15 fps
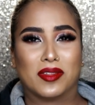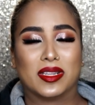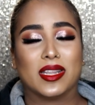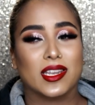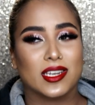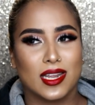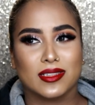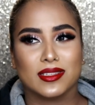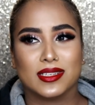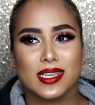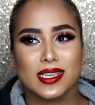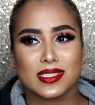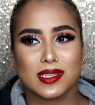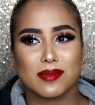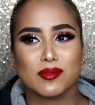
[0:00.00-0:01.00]
And then other
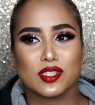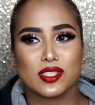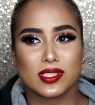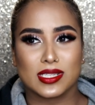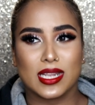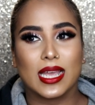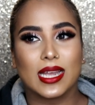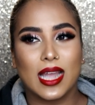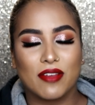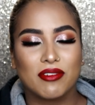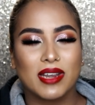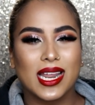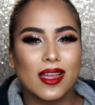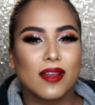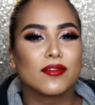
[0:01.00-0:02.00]
days I'm just like, I
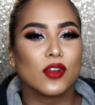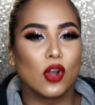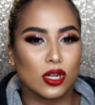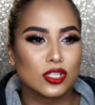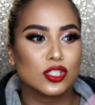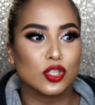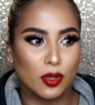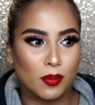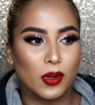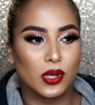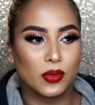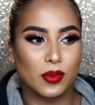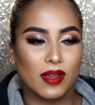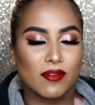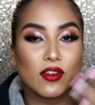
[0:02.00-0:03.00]
feel like I've gotten to a
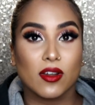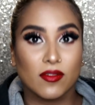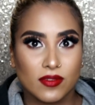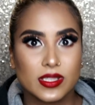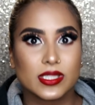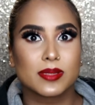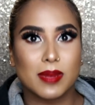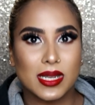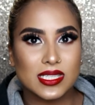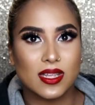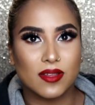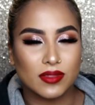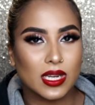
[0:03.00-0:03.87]
point where I've convinced myself